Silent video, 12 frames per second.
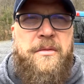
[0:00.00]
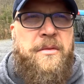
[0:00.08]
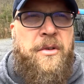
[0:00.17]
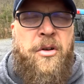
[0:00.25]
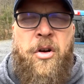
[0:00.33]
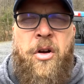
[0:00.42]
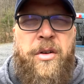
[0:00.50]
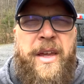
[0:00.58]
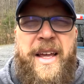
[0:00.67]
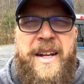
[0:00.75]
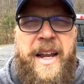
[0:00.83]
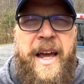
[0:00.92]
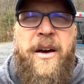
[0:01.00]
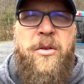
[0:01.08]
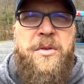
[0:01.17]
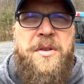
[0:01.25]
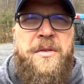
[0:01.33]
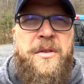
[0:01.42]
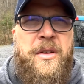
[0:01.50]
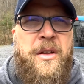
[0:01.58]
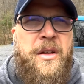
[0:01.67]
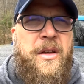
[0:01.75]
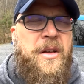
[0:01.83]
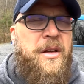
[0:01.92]
are all kitted out,
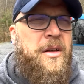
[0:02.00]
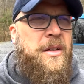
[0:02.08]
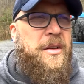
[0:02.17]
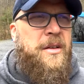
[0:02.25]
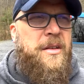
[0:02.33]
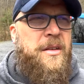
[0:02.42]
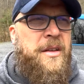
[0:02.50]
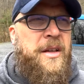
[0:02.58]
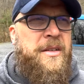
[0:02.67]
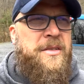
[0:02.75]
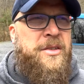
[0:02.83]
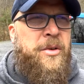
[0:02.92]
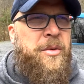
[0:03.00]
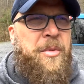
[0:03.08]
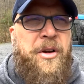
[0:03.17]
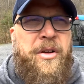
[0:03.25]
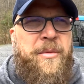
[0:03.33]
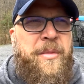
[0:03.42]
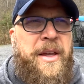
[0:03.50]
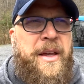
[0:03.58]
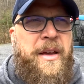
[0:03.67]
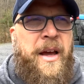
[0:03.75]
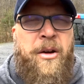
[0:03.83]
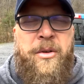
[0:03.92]
that don't appear to be
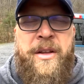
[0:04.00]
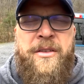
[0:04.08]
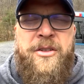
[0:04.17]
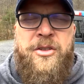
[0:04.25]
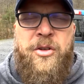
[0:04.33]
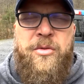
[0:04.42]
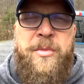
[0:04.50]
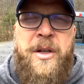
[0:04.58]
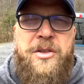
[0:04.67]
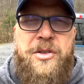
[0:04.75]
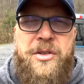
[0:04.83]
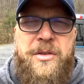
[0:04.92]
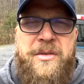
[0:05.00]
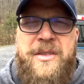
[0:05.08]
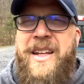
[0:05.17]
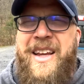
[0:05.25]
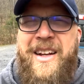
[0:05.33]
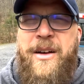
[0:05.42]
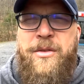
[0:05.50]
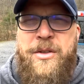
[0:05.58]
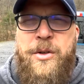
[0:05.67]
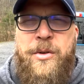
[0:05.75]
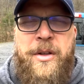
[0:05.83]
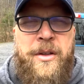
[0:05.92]
out in the dirt much, to get out in the
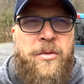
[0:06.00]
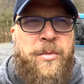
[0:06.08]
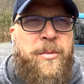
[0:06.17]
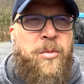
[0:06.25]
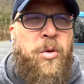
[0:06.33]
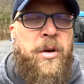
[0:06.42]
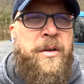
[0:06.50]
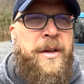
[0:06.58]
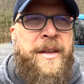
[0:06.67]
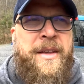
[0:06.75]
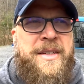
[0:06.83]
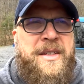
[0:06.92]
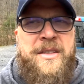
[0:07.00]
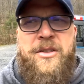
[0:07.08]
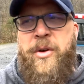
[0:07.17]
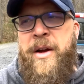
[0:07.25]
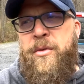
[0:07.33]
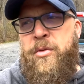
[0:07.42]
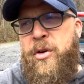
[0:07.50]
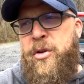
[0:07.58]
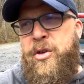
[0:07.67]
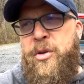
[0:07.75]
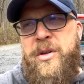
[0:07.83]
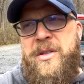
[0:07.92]
dirt a little bit more. And this is gravel
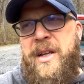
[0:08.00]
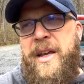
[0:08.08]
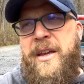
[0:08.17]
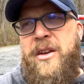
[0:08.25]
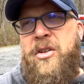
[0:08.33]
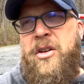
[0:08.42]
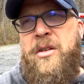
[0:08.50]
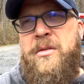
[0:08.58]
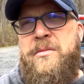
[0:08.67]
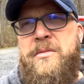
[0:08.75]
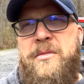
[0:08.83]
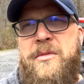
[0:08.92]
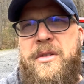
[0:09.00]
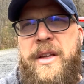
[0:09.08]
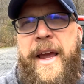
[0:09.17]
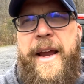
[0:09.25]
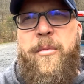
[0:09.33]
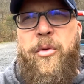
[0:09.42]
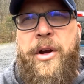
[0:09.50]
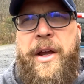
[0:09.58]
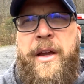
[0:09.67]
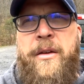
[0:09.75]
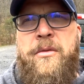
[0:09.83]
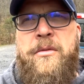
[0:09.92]
road. You could take your
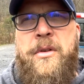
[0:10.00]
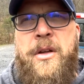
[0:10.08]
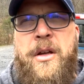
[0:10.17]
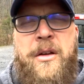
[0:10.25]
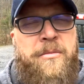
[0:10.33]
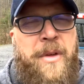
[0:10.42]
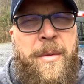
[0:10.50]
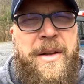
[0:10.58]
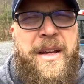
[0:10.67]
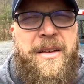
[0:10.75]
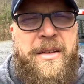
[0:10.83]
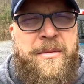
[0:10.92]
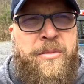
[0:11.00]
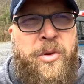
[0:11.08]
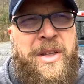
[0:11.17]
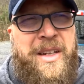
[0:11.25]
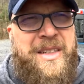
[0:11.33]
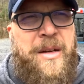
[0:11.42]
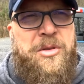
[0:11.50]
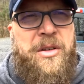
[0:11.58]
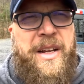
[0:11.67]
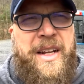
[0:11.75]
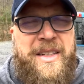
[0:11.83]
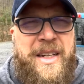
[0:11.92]
Camry, maybe down, with the exception of
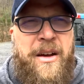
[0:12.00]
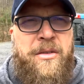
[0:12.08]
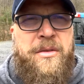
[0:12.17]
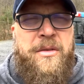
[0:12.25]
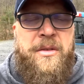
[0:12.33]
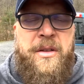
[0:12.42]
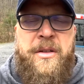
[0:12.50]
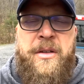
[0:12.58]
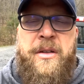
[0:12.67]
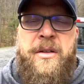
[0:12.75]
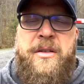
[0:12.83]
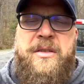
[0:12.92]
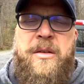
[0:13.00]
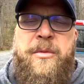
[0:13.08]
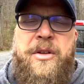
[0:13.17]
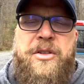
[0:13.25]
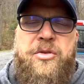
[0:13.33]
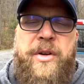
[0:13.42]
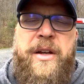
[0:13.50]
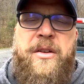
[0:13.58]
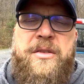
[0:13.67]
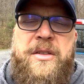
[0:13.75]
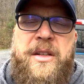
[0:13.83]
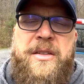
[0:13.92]
getting down some of the
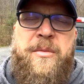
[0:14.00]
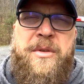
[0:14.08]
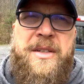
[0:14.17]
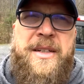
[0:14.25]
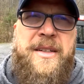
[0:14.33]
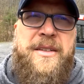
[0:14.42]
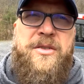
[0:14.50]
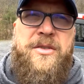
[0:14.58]
trails and some of the sites I